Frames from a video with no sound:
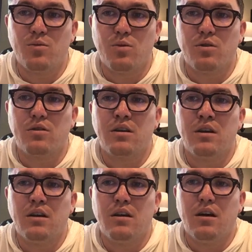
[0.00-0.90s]
the work
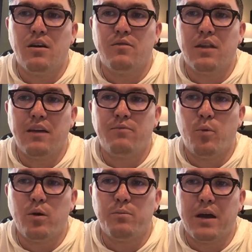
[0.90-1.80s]
of Life
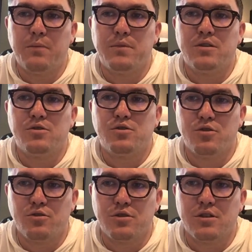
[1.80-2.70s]
Point Baptist
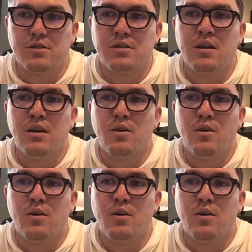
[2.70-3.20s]
Church's